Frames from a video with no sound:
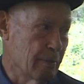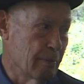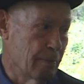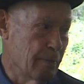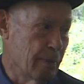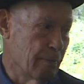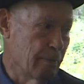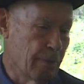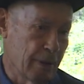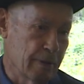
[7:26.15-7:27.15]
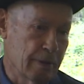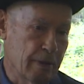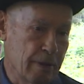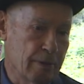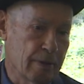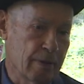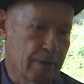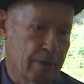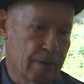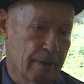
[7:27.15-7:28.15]
in, in Paris
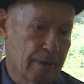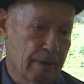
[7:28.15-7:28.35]
tasting,